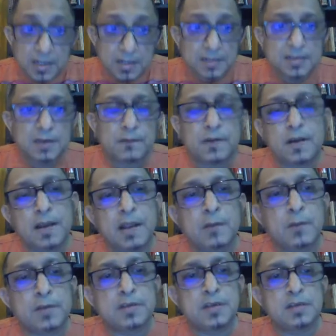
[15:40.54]
read in several
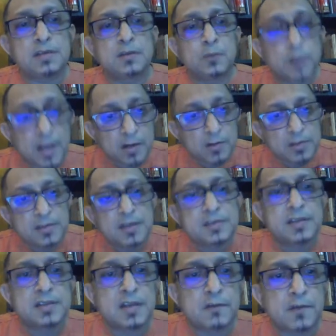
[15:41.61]
languages, look at
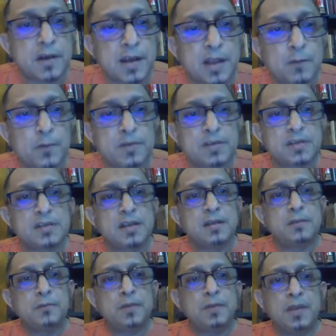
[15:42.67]
research in several languages,
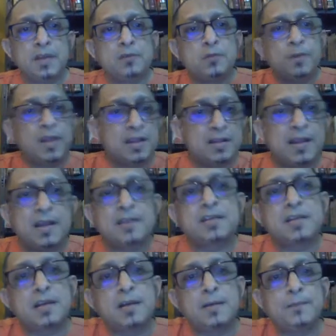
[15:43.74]
and we need to make
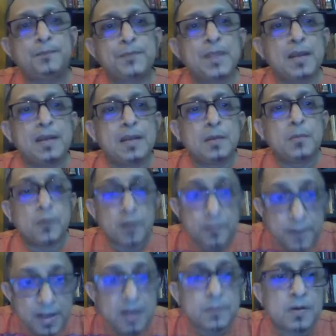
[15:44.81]
that
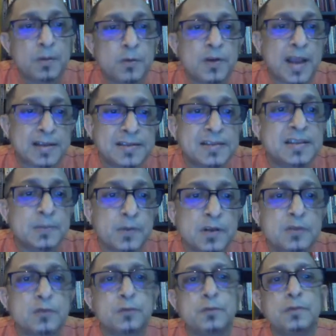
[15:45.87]
more available, more
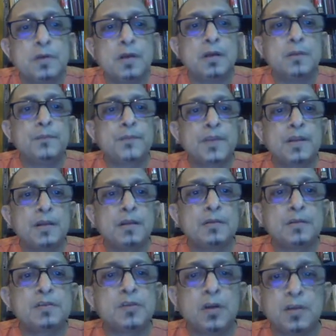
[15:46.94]
accessible to
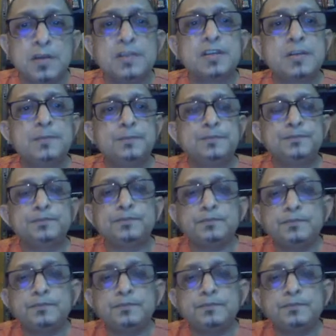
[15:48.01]
scholars.